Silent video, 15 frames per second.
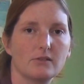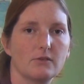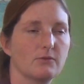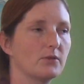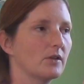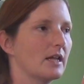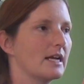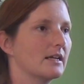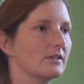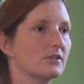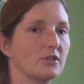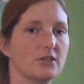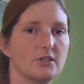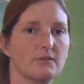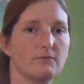So if you like
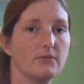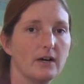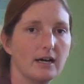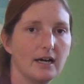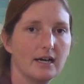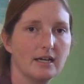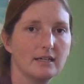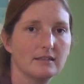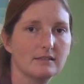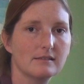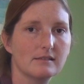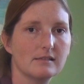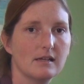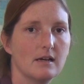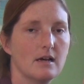search and
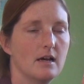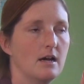finds,